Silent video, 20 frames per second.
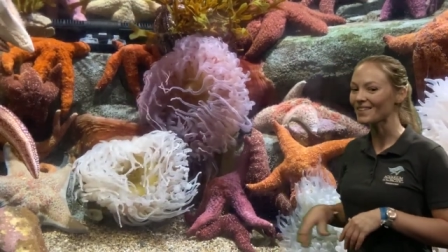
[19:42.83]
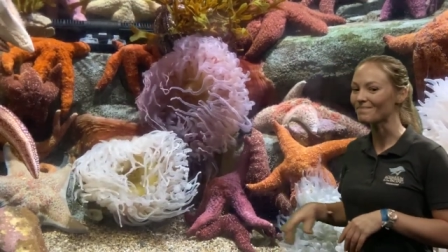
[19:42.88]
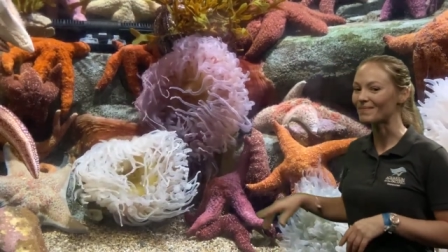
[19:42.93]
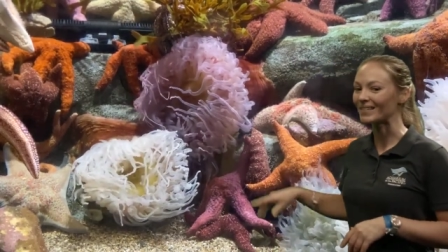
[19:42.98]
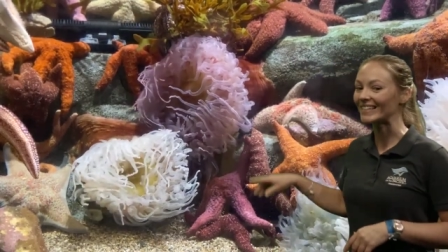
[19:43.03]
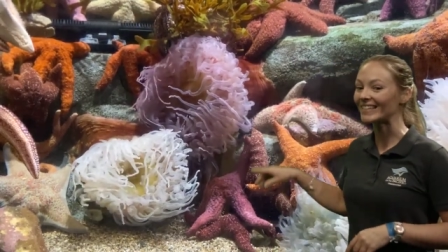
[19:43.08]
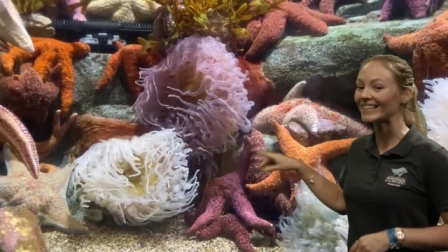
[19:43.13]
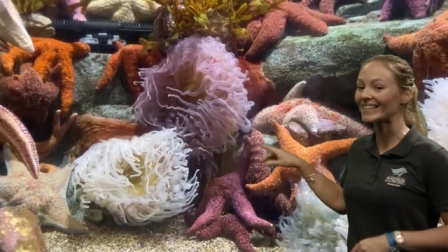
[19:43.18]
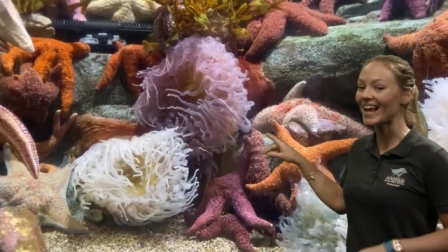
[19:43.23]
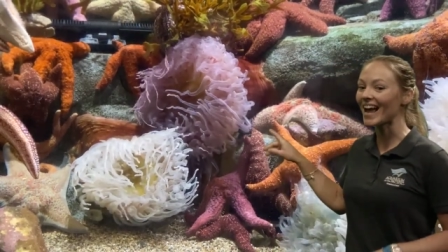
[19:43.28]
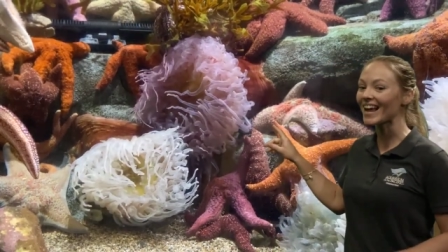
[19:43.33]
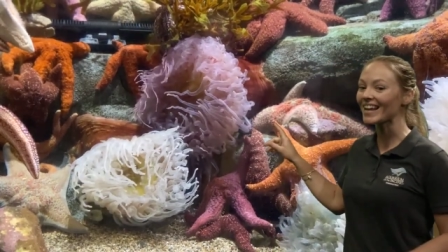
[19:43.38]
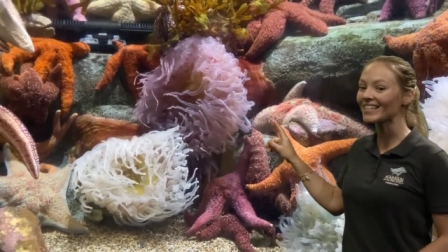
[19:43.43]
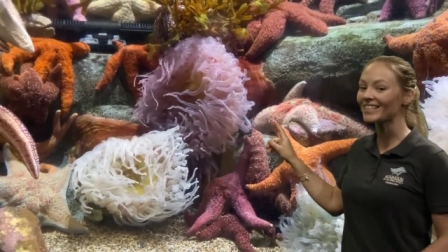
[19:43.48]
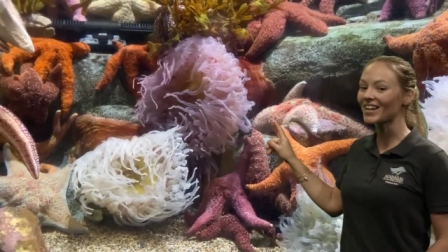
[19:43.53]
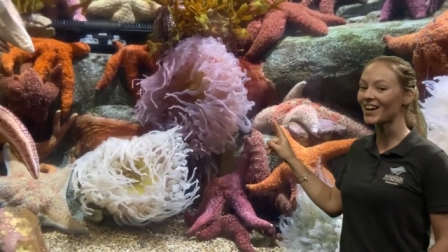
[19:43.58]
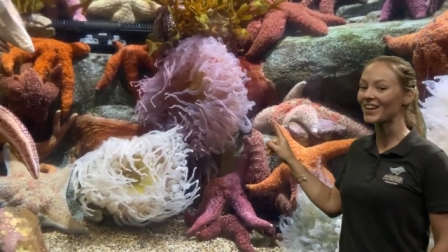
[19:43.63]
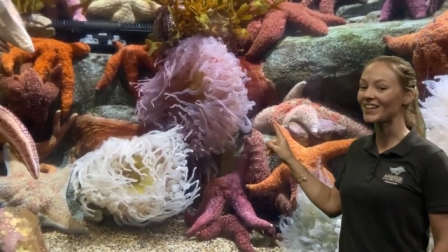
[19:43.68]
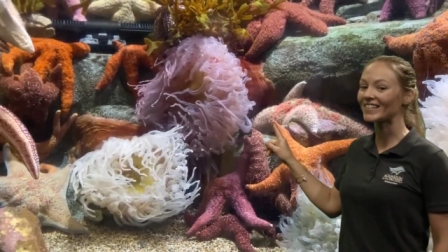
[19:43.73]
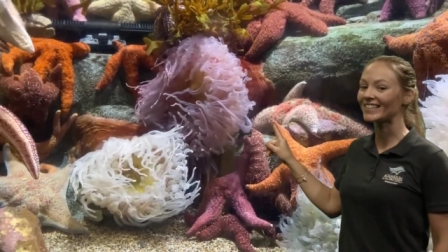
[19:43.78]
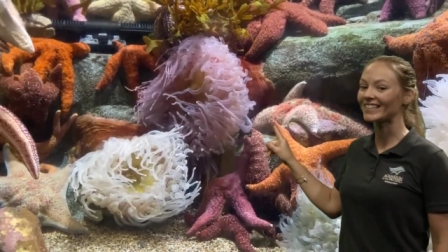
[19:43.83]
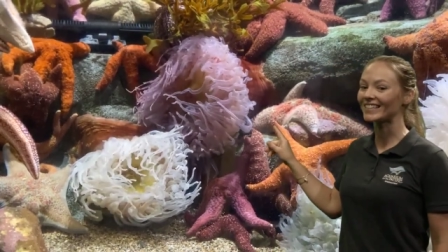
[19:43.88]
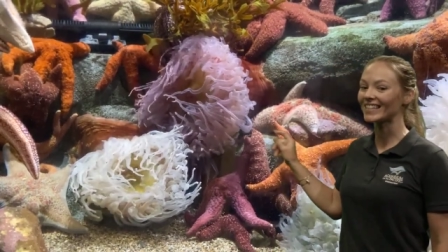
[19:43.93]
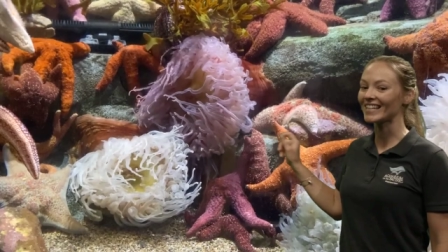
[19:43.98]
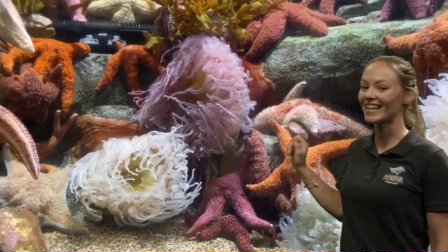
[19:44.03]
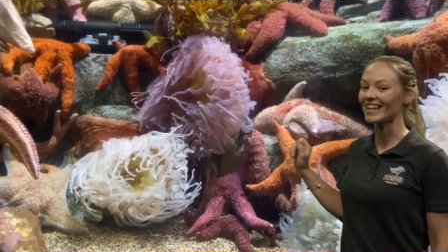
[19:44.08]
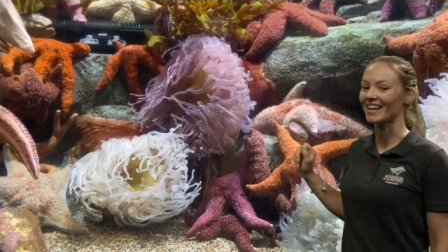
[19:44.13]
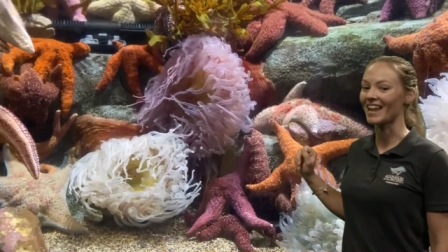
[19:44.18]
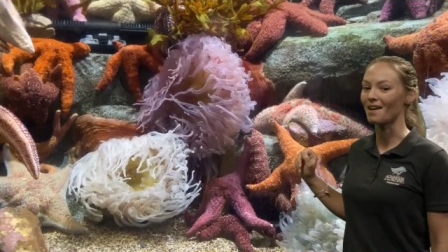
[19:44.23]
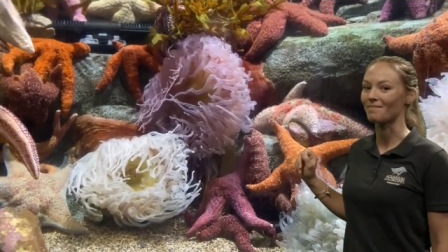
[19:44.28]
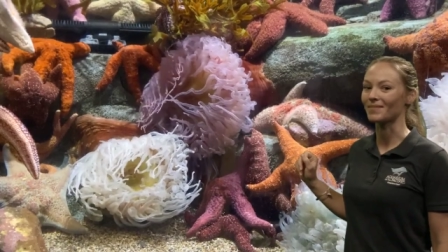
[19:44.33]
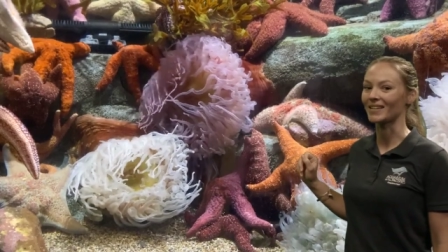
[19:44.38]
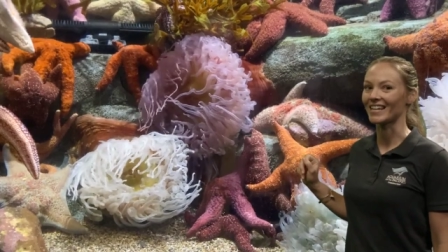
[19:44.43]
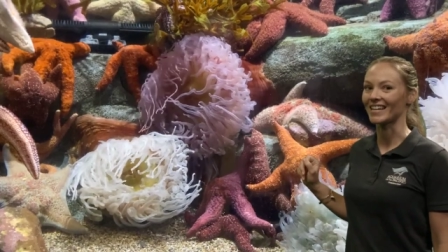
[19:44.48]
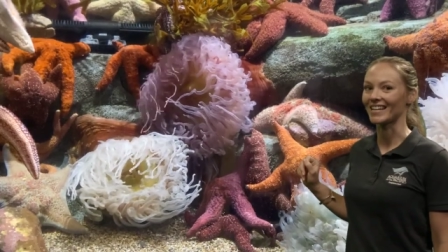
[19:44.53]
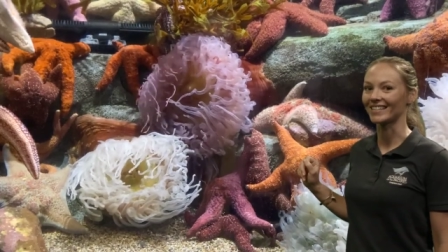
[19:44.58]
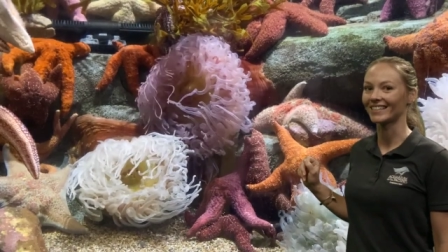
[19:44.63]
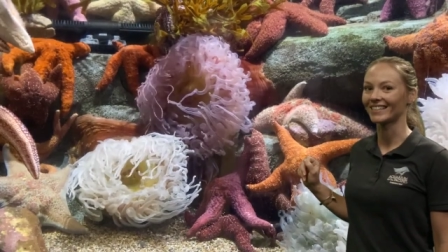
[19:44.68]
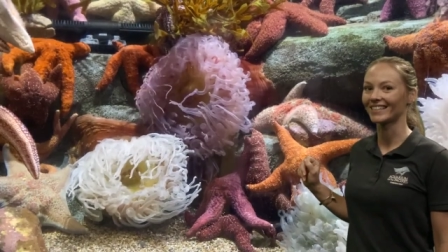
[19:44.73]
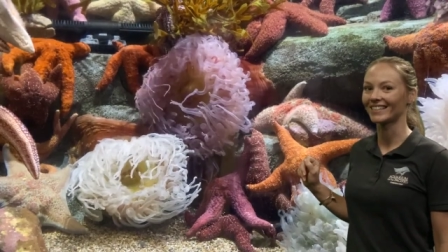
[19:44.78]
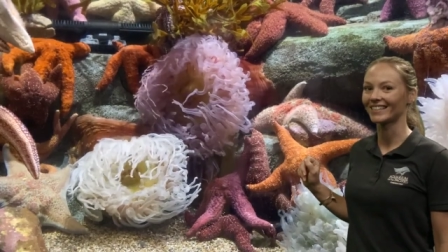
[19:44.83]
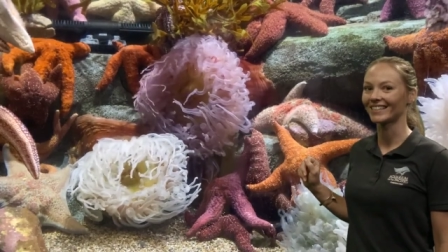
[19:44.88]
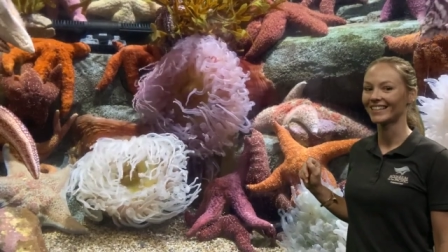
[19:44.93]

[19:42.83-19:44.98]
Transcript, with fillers: besides our sea anemones,